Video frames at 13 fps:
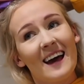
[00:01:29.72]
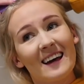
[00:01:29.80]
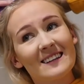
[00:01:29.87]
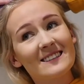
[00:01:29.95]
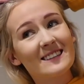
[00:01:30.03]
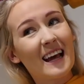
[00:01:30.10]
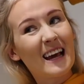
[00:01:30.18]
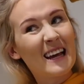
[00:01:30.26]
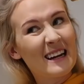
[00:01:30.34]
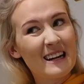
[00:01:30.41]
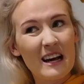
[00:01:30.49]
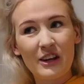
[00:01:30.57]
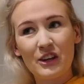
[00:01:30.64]
and like
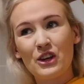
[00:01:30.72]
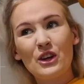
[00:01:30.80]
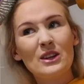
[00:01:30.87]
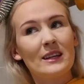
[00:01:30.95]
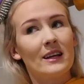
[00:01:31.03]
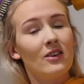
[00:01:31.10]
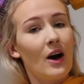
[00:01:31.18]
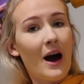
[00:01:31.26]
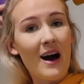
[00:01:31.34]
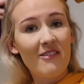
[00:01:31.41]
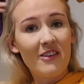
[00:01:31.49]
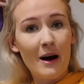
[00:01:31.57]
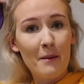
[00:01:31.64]
in that cute little
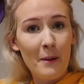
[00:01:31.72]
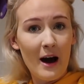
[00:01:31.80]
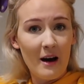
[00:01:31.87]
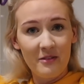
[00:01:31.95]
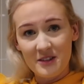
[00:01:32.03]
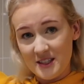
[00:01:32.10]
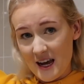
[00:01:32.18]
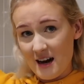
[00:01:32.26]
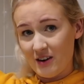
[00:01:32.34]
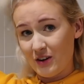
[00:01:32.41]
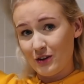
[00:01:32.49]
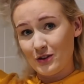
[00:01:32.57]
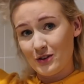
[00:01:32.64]
half up, half
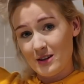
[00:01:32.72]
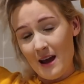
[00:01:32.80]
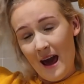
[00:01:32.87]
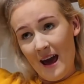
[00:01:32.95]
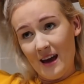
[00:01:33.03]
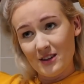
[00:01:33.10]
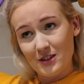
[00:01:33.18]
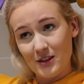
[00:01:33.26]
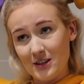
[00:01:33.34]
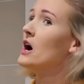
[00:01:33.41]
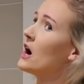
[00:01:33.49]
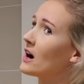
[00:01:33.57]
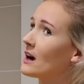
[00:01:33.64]
down
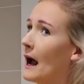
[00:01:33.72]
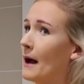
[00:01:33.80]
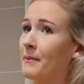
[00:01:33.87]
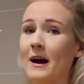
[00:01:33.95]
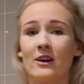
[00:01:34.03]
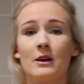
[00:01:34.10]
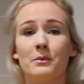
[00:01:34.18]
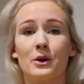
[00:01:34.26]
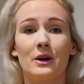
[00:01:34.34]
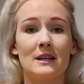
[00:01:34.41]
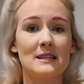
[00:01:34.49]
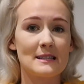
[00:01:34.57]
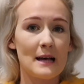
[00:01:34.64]
hairdo. All right, now I'm gonna put
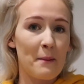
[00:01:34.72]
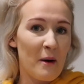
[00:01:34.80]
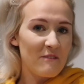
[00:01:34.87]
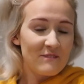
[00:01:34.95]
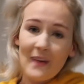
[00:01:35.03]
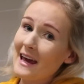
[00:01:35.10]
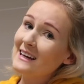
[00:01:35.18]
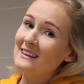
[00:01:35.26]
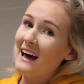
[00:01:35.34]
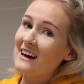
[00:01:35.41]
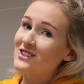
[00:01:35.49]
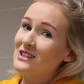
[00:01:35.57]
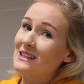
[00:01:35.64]
on some fake
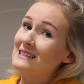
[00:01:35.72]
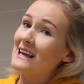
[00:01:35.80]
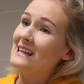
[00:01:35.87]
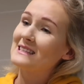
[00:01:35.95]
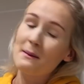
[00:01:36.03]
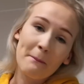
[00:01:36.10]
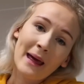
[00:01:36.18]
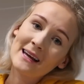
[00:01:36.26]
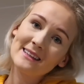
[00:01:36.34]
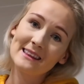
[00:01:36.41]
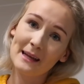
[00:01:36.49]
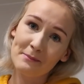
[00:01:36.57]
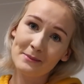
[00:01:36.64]
lashes and some
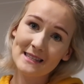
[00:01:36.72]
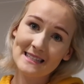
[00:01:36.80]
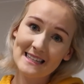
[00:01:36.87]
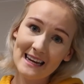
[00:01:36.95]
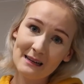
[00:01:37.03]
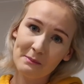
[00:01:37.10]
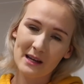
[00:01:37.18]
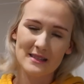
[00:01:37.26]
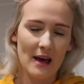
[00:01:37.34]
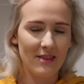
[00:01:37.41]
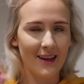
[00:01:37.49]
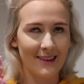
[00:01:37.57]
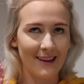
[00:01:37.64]
pink lipstick because
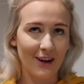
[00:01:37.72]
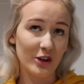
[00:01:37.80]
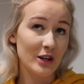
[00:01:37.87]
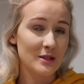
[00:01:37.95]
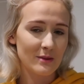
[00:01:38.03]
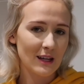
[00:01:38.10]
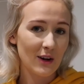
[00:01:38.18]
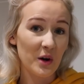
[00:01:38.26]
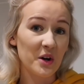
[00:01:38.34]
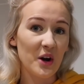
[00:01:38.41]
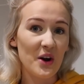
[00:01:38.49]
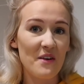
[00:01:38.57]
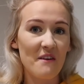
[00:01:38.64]
I think that goes with the
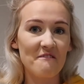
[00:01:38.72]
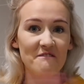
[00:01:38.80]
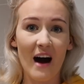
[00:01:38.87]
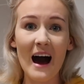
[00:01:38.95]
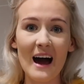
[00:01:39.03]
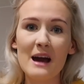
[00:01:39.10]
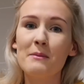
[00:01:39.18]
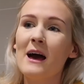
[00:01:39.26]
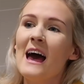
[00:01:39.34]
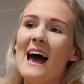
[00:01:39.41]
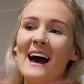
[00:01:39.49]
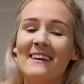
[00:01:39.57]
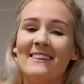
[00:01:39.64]
Coco vibe.
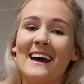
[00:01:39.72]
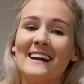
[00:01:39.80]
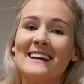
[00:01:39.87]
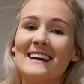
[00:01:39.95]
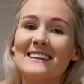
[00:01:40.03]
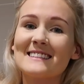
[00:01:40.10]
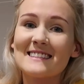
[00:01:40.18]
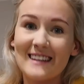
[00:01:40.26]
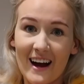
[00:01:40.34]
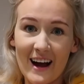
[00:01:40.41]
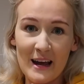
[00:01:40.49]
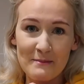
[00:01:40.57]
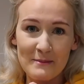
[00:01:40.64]
And then it's
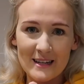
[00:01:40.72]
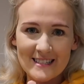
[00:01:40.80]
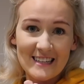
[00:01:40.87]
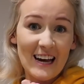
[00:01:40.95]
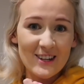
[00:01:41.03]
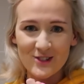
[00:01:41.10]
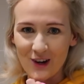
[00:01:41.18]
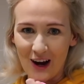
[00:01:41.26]
time to get